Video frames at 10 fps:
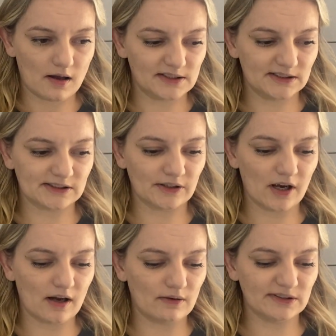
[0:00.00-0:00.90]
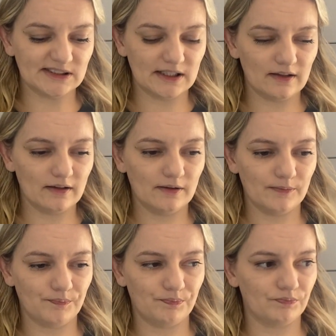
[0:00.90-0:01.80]
So I was sitting
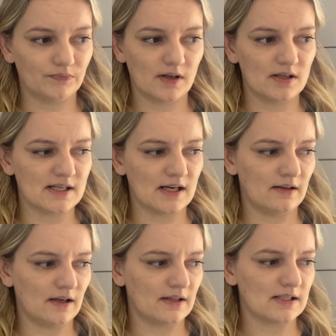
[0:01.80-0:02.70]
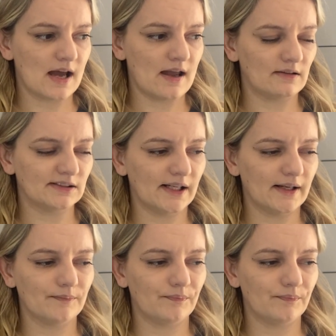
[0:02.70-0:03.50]
down the other day and I was like